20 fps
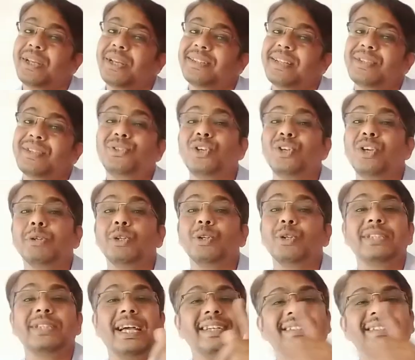
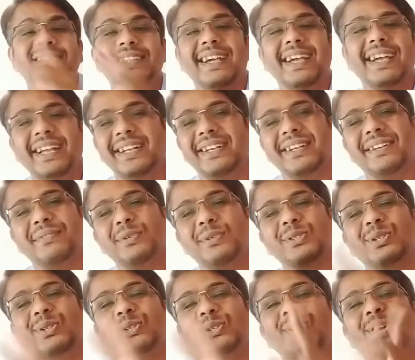Excluding the zeros at
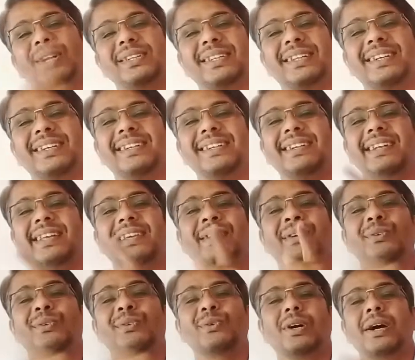the end, we should
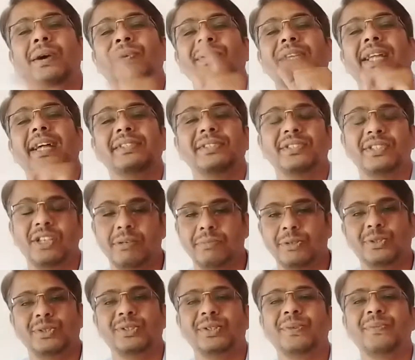not take into
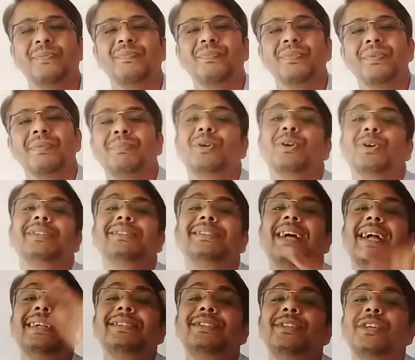account that zeros,
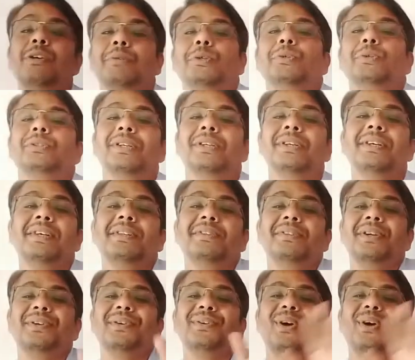because that
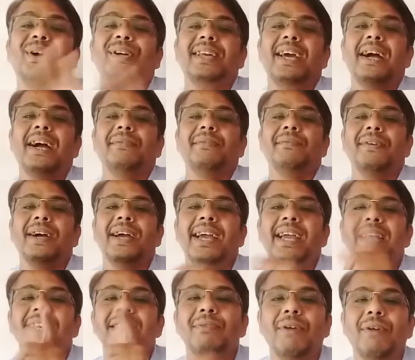zeros, they do
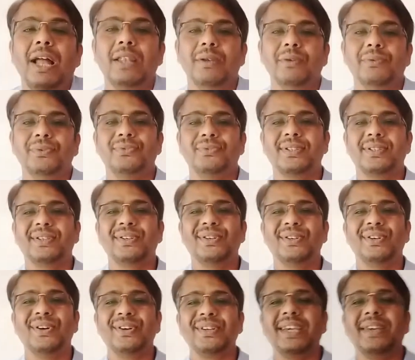not have any
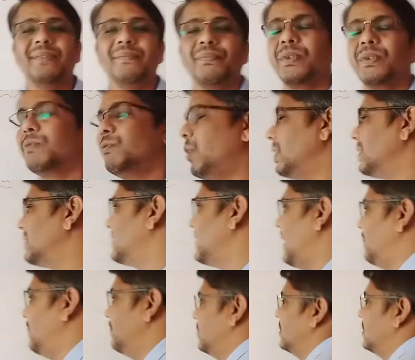values. Okay,